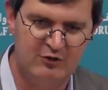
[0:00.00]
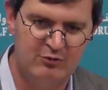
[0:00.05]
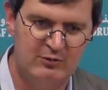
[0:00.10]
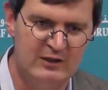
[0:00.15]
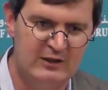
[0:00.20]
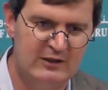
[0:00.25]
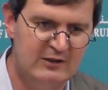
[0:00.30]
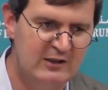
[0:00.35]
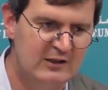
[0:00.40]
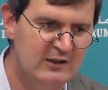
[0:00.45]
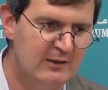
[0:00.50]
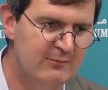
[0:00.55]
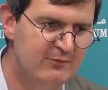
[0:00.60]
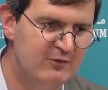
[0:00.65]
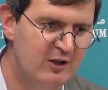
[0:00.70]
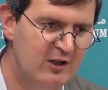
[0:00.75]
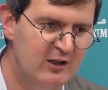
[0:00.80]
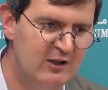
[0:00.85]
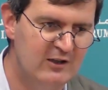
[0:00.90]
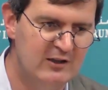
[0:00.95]
between King
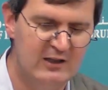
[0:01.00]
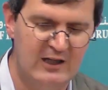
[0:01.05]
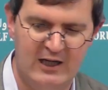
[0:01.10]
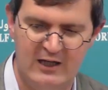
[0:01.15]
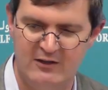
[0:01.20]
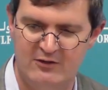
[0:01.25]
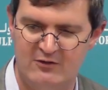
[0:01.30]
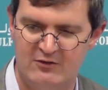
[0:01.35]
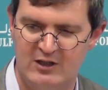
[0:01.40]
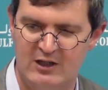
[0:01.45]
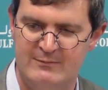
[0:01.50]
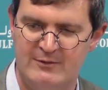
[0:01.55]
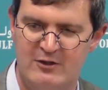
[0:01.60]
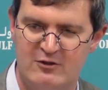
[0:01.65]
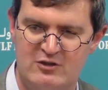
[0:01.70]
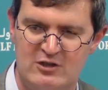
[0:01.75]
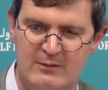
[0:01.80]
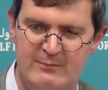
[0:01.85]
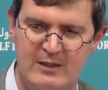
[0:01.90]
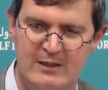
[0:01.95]
Abdullah and
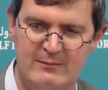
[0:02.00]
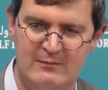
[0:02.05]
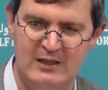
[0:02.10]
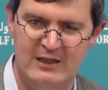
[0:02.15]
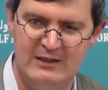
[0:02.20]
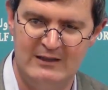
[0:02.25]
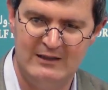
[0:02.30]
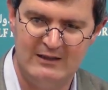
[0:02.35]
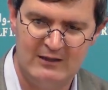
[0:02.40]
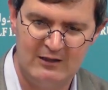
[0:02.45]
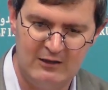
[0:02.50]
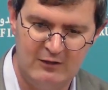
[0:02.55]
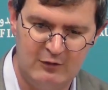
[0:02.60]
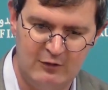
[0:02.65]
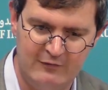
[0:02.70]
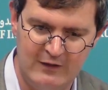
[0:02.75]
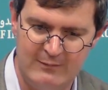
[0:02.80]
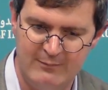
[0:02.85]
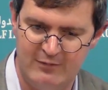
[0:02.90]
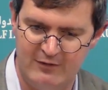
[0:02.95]
Emir Tamim in
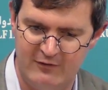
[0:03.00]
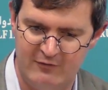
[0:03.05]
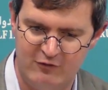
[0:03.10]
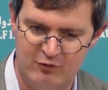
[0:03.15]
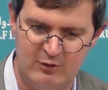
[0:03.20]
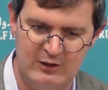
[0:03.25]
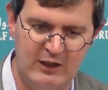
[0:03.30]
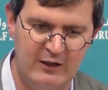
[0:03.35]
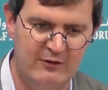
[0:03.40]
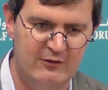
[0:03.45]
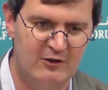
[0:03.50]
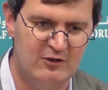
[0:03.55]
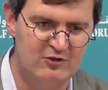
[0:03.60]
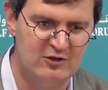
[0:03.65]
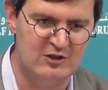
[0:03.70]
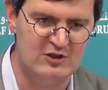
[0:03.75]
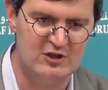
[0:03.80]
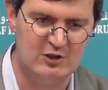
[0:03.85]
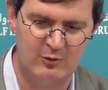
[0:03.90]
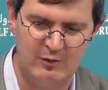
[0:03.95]
November
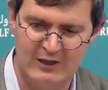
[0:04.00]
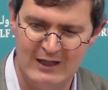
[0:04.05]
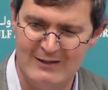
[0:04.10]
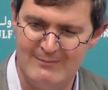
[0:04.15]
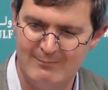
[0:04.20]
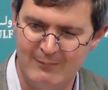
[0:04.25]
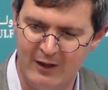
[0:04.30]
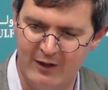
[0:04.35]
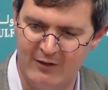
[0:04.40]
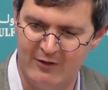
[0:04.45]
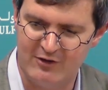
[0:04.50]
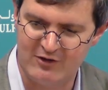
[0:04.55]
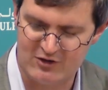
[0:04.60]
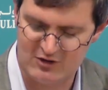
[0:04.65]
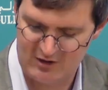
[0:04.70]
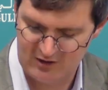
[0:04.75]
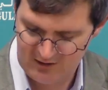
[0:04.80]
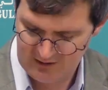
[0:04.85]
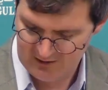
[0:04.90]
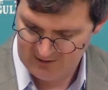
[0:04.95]
2013. So within
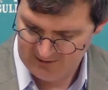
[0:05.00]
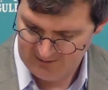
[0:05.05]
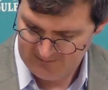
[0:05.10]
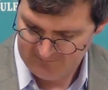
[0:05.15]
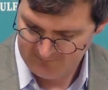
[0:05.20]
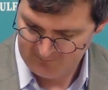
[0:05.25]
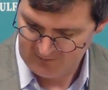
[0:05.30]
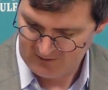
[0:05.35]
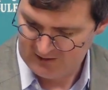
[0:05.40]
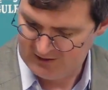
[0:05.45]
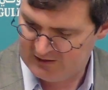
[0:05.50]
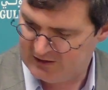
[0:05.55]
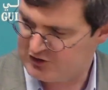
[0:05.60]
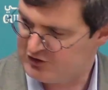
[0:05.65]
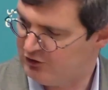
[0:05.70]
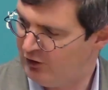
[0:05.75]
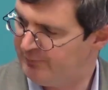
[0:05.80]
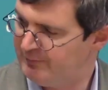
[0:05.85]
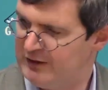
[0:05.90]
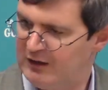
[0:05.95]
months, it
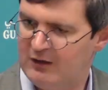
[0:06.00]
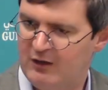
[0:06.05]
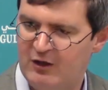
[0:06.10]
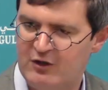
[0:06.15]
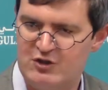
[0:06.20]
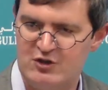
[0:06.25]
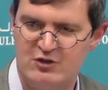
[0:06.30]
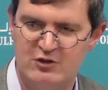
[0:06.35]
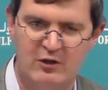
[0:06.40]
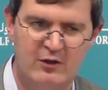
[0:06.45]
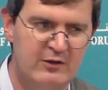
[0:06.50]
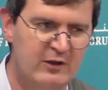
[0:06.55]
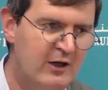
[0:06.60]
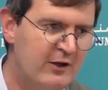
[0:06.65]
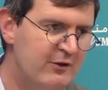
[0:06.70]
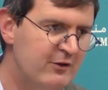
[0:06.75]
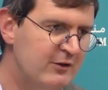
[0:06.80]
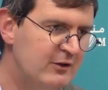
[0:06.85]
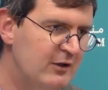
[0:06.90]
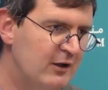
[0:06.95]
has not been lost on
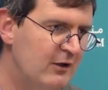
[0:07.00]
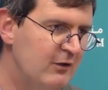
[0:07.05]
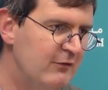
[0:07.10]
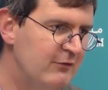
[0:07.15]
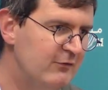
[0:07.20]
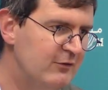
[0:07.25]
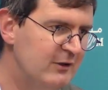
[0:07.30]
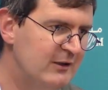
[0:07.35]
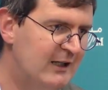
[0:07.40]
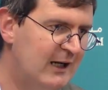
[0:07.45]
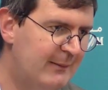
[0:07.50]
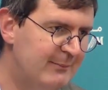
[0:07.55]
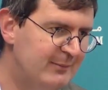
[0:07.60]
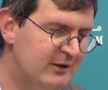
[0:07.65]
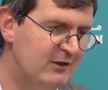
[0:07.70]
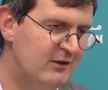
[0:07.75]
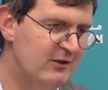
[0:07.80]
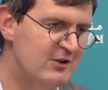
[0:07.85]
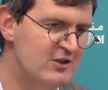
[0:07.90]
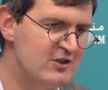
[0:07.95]
other Gulf
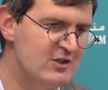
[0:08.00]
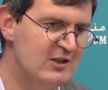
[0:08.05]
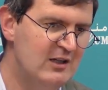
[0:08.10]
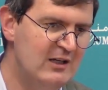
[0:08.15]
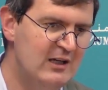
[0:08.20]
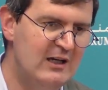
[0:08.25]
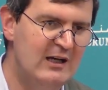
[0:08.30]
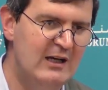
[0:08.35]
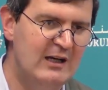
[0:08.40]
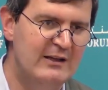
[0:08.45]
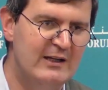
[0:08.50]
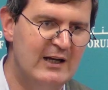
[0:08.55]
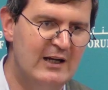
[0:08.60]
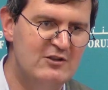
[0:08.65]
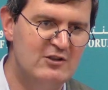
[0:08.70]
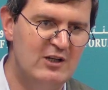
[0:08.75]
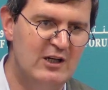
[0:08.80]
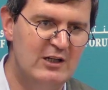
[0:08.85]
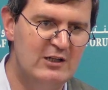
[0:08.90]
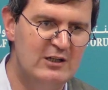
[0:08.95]
capitals
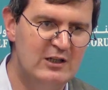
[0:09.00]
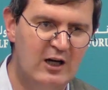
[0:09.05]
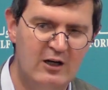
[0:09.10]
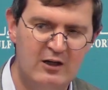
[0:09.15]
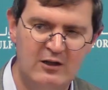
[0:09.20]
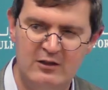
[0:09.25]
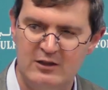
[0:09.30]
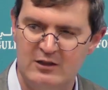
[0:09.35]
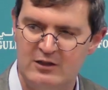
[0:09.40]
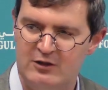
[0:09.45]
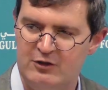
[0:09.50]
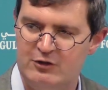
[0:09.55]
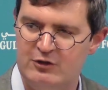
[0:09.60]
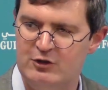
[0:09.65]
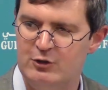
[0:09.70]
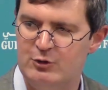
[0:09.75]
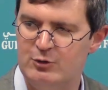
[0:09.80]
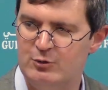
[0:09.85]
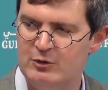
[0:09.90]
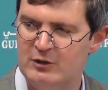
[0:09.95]
that a young,
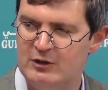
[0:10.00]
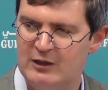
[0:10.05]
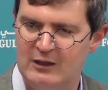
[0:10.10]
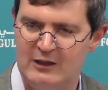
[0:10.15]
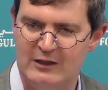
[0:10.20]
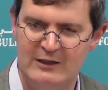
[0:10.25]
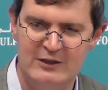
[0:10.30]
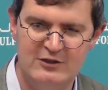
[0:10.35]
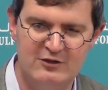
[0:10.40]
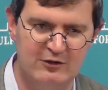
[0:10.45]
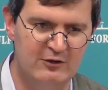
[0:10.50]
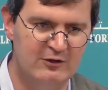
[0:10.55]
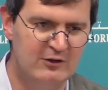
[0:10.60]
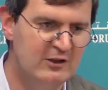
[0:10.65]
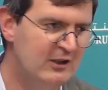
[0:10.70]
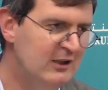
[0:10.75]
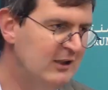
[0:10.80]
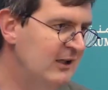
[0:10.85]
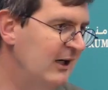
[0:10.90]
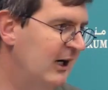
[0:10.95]
new leader,
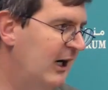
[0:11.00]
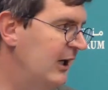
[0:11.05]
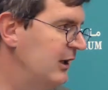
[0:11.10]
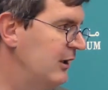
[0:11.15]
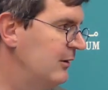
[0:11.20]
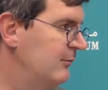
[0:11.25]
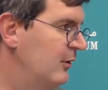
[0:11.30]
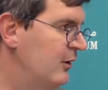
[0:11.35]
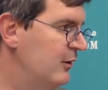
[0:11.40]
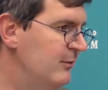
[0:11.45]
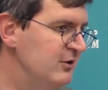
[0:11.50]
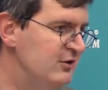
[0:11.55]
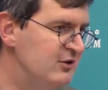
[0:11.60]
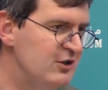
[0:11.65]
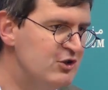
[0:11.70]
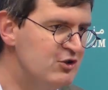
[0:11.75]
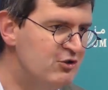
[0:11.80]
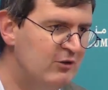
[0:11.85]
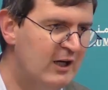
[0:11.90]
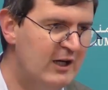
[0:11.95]
at the moment
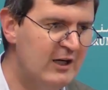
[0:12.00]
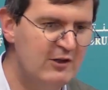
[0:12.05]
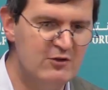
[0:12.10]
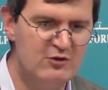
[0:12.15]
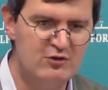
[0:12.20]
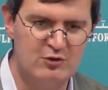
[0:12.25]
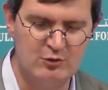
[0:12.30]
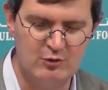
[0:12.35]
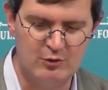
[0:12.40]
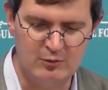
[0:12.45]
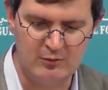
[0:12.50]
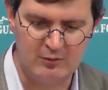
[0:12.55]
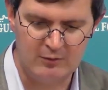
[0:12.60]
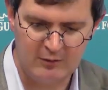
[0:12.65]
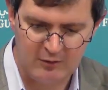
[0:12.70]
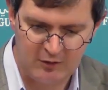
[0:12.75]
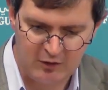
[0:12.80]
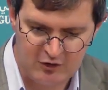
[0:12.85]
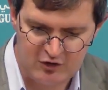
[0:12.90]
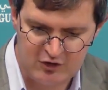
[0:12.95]
he's trying to
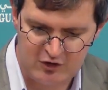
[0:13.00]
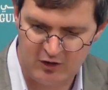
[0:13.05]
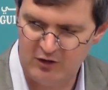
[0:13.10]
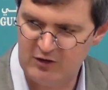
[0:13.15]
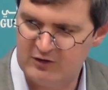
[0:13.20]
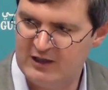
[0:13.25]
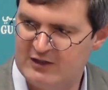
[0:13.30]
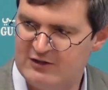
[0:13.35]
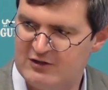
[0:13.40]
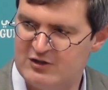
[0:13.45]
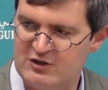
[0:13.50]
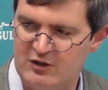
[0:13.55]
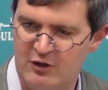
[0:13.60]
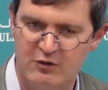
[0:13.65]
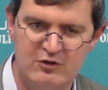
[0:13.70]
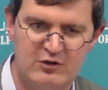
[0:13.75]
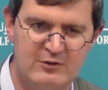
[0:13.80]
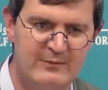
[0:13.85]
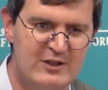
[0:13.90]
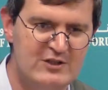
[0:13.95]
consolidate his
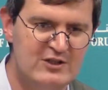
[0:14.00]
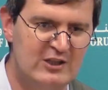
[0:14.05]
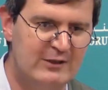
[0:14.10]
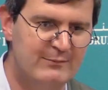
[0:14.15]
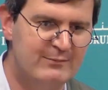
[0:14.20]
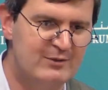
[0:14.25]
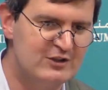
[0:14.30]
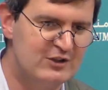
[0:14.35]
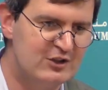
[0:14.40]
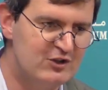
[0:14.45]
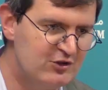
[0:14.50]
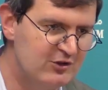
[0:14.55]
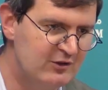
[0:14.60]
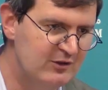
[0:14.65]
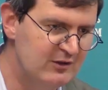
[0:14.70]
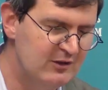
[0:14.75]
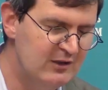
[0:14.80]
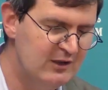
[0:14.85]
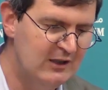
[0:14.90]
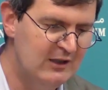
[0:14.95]
own domestic
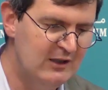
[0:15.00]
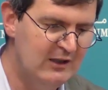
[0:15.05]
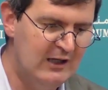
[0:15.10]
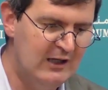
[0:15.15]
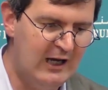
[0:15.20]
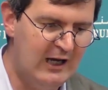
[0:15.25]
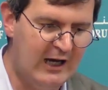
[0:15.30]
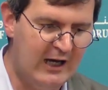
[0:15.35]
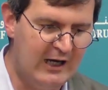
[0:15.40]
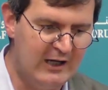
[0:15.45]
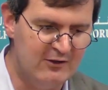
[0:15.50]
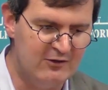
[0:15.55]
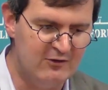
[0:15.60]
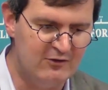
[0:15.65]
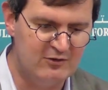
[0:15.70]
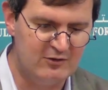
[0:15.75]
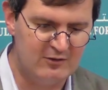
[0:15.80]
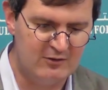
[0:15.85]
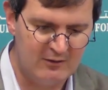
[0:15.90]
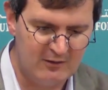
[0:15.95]
position
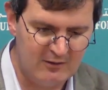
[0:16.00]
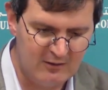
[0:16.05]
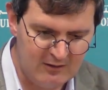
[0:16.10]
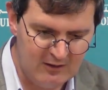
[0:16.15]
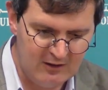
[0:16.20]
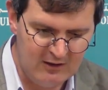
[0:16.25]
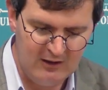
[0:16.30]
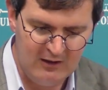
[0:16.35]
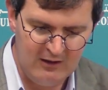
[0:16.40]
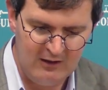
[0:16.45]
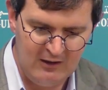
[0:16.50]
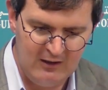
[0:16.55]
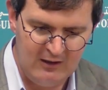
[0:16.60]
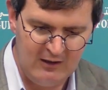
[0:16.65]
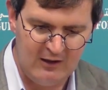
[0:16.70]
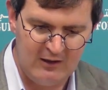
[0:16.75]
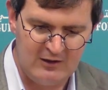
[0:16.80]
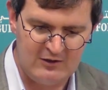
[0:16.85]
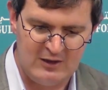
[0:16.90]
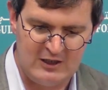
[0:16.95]
and
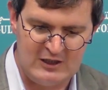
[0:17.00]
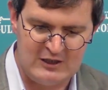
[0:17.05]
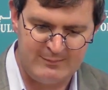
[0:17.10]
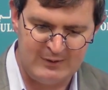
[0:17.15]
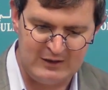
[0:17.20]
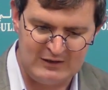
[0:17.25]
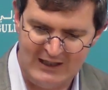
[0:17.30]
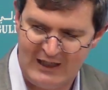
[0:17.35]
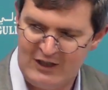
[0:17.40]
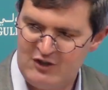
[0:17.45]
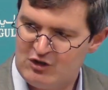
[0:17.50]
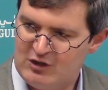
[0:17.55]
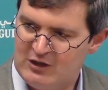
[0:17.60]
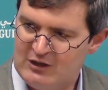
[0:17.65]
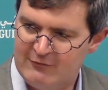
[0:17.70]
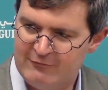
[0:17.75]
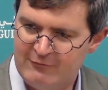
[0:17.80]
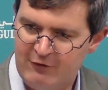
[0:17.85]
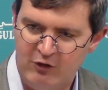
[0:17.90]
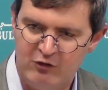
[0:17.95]
so is
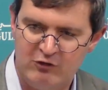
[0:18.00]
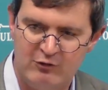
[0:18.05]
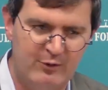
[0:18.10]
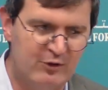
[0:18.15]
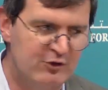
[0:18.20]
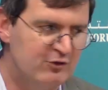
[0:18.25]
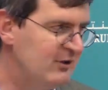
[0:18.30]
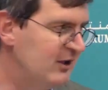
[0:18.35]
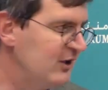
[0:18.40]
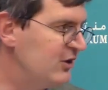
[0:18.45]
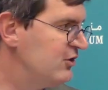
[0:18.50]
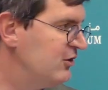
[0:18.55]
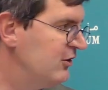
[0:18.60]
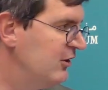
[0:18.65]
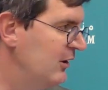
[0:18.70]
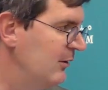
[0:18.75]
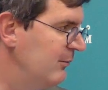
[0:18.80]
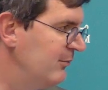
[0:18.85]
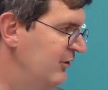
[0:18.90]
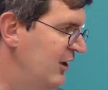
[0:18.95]
potentially vulnerable to
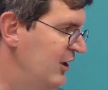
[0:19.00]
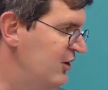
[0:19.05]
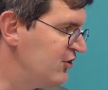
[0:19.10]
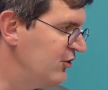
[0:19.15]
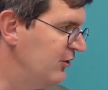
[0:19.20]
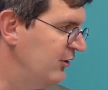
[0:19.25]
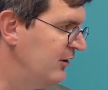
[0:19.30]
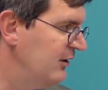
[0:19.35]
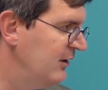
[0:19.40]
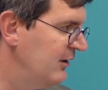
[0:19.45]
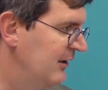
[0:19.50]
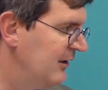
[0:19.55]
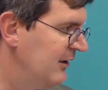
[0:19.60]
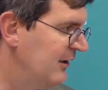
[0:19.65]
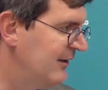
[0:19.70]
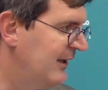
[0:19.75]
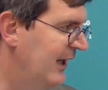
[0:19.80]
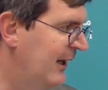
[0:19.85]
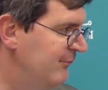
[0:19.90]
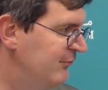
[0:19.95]
external pressure,
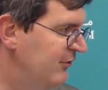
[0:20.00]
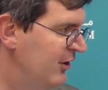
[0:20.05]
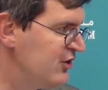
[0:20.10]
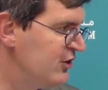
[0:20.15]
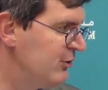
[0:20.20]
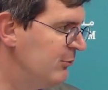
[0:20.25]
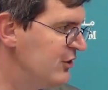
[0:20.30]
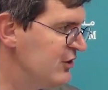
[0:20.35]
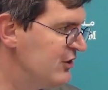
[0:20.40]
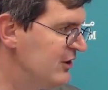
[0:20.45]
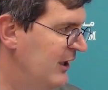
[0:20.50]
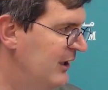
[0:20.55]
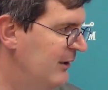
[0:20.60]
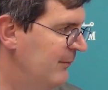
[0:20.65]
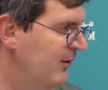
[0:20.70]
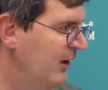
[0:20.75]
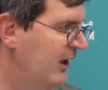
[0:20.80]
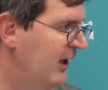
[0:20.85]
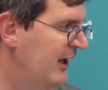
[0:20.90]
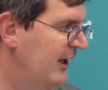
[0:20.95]
that pressure was then
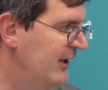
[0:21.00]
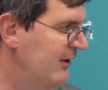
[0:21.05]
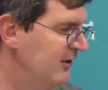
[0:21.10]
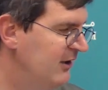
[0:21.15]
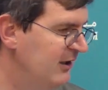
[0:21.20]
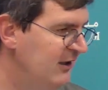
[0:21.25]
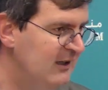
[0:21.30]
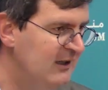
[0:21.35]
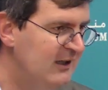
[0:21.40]
applied.